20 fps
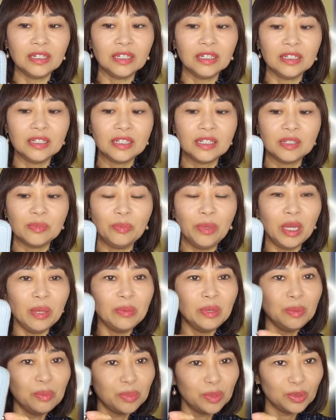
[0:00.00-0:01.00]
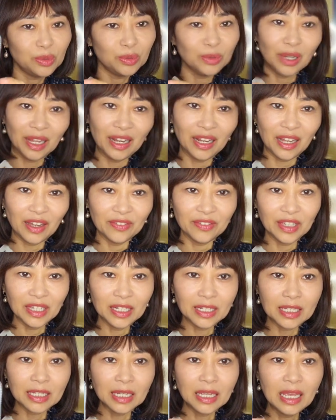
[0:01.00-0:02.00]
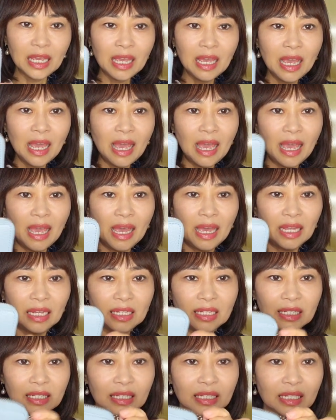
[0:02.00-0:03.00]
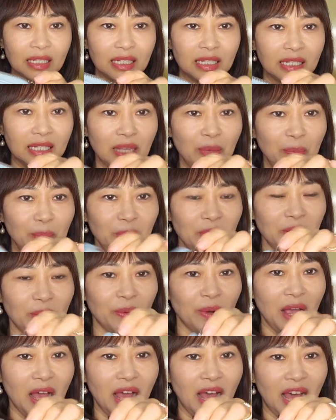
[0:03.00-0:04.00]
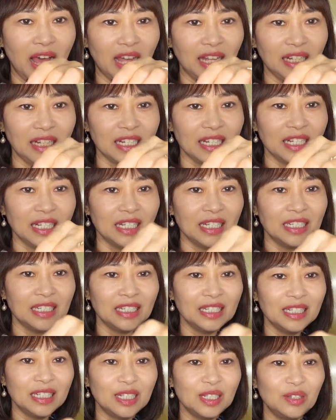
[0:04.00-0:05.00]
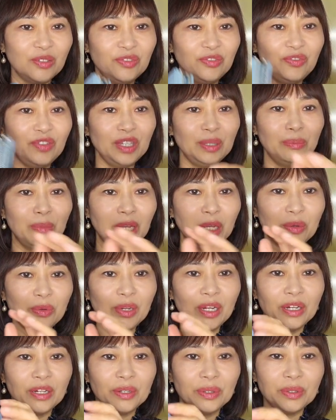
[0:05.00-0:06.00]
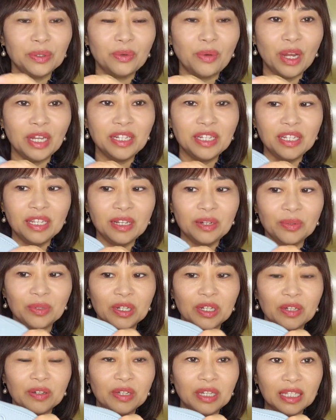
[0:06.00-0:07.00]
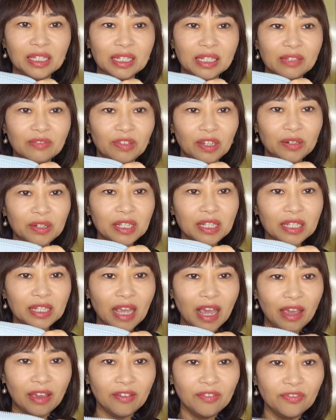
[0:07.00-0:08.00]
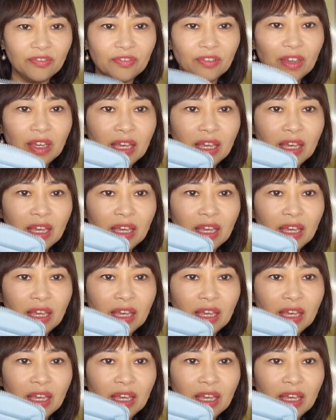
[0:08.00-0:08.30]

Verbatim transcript: It's baby blue. I love it. And the zipper around, so fit my criteria, it's very safe.